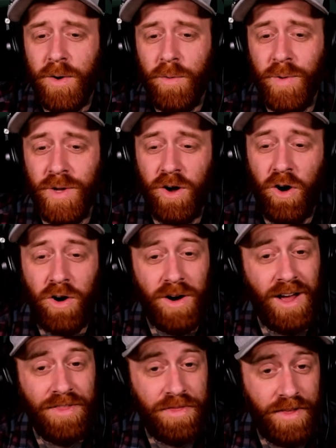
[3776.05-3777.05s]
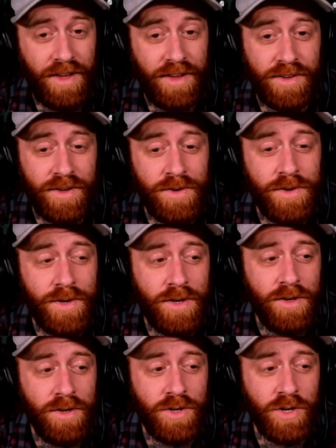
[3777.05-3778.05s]
We are, I think,
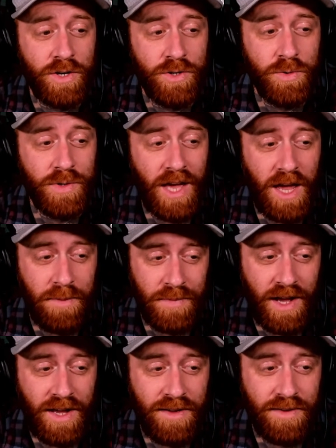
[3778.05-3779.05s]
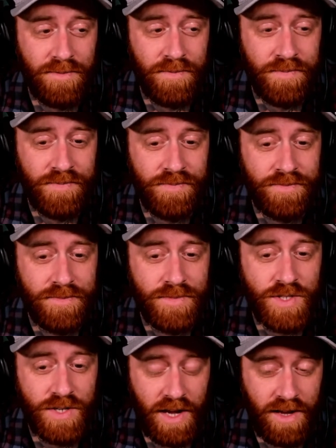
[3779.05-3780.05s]
gonna do game night
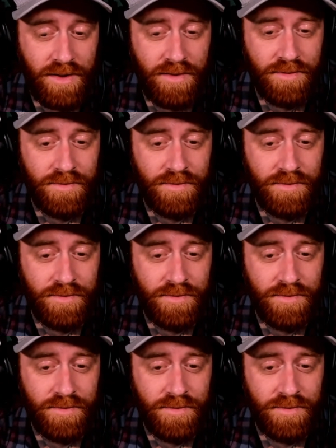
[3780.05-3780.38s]
tonight